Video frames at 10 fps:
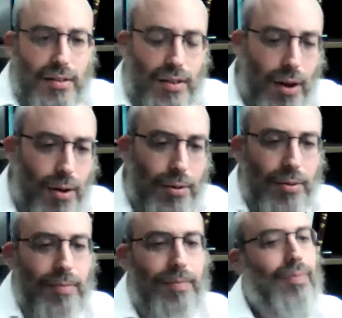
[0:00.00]

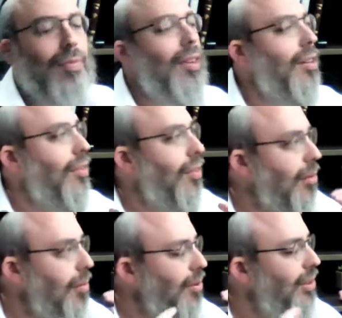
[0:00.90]
tone to
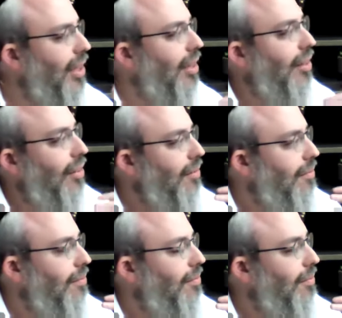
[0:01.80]
the music,
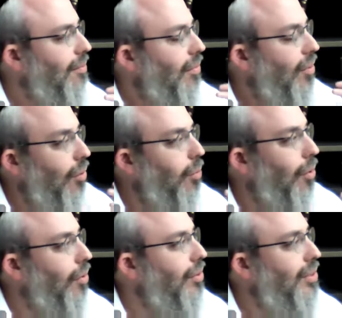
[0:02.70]
to the
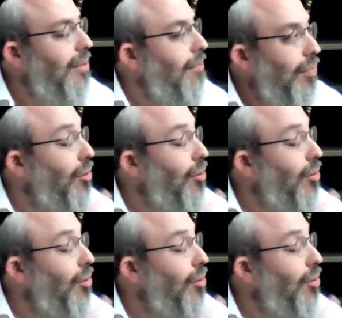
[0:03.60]
words,